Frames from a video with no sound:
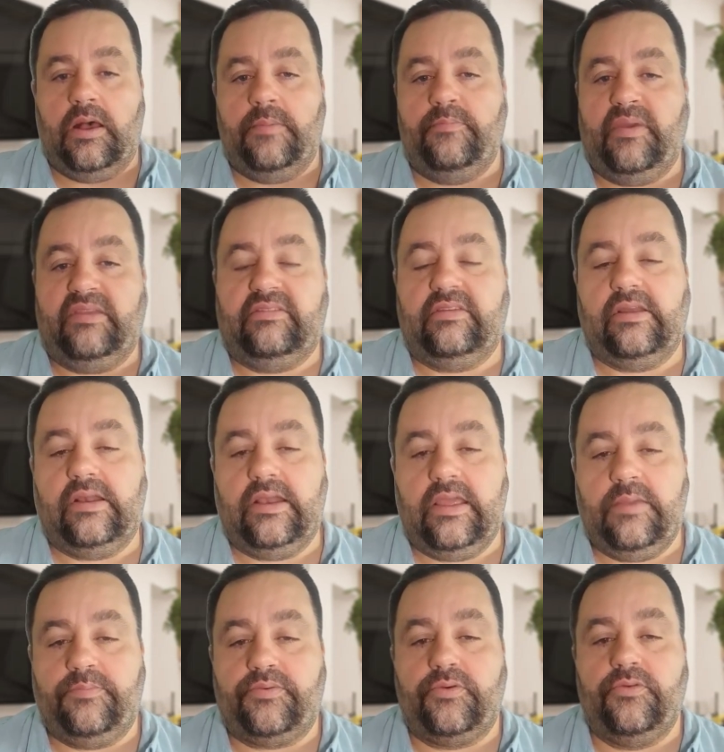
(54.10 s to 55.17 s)
Basically,
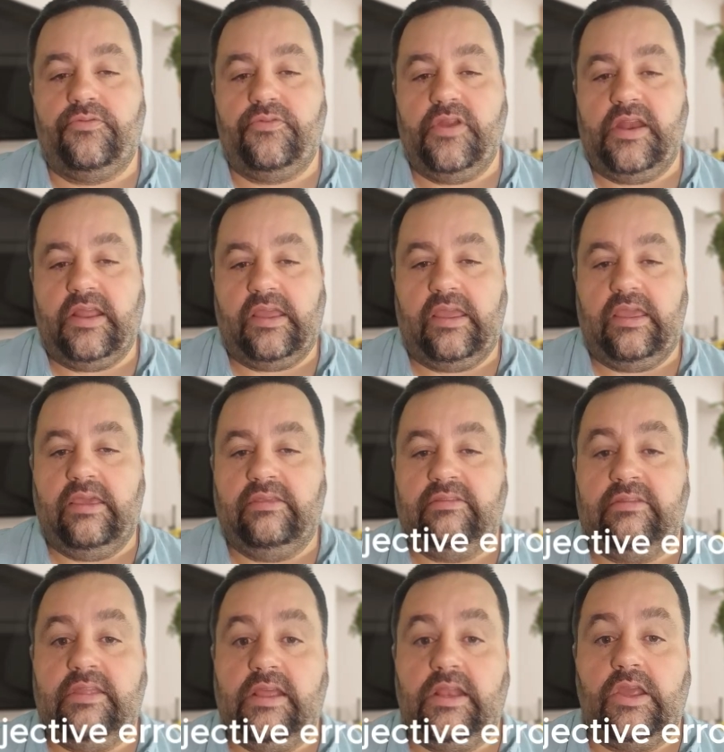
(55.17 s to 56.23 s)
proofreading is
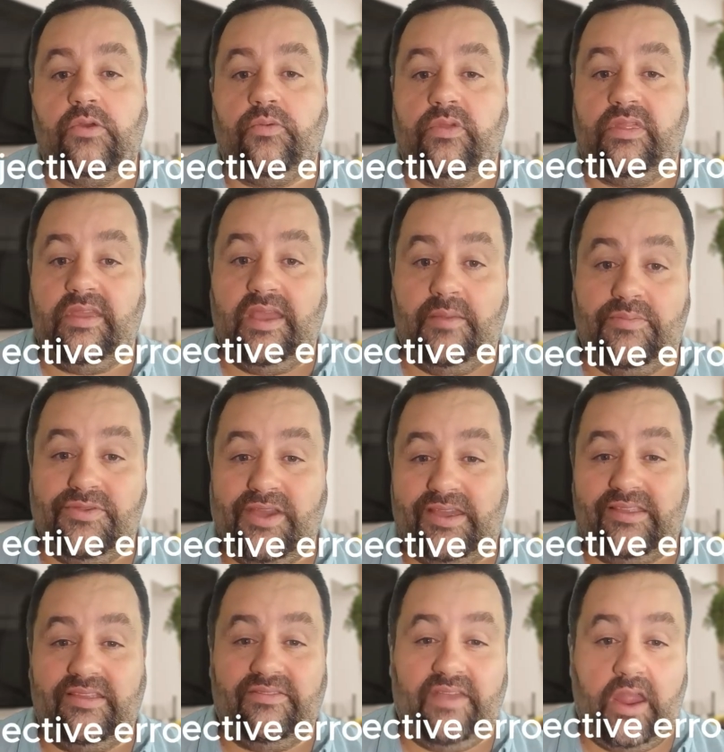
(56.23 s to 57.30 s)
dealing with the
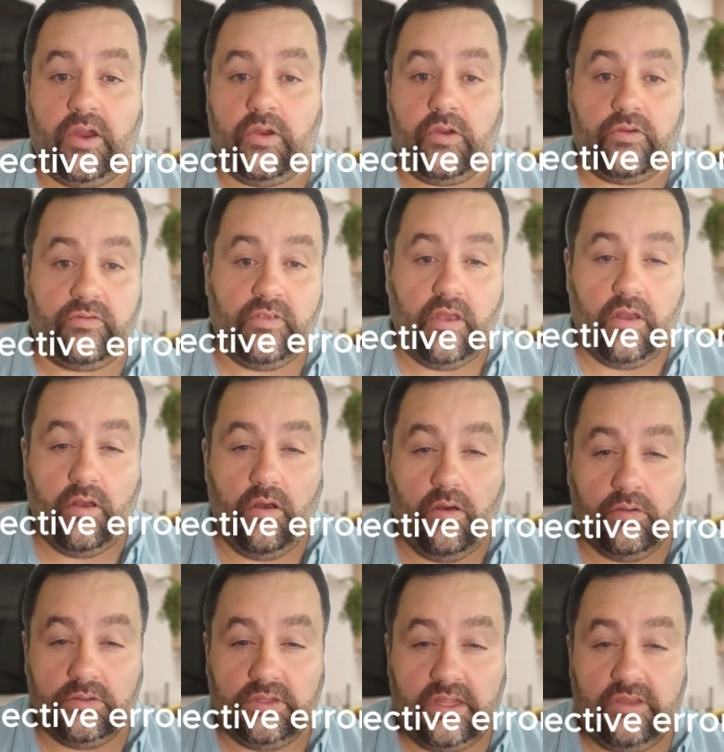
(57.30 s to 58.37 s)
objective errors
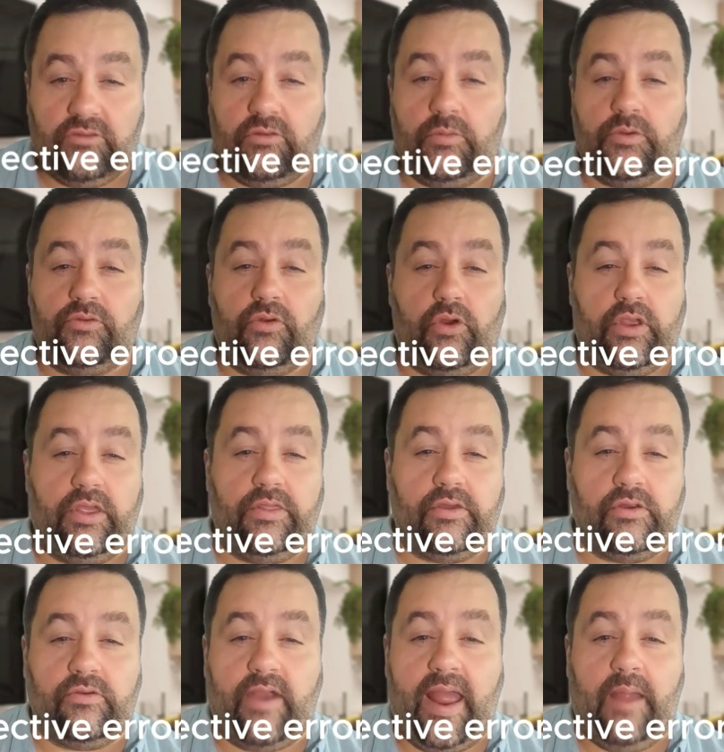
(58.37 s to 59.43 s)
only. So we're talking the
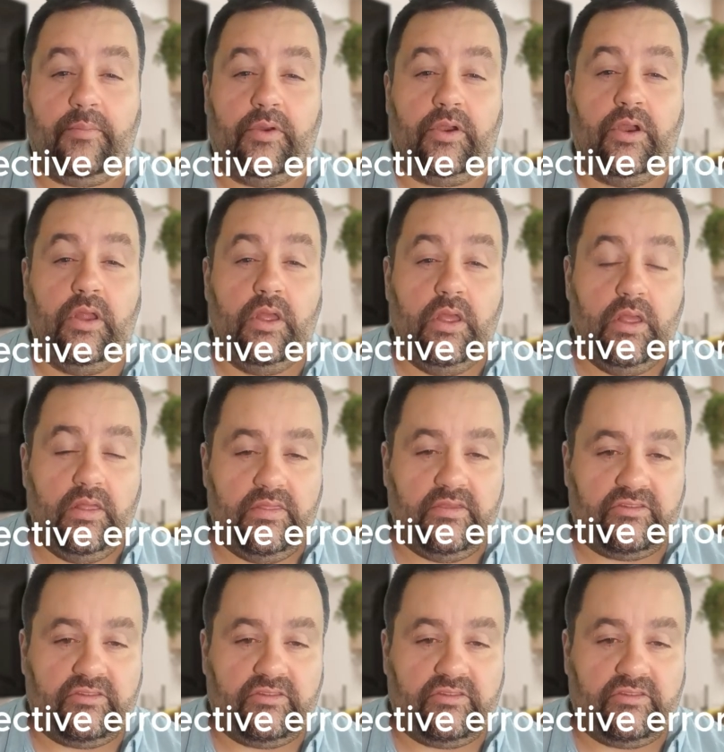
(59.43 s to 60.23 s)
grammar, the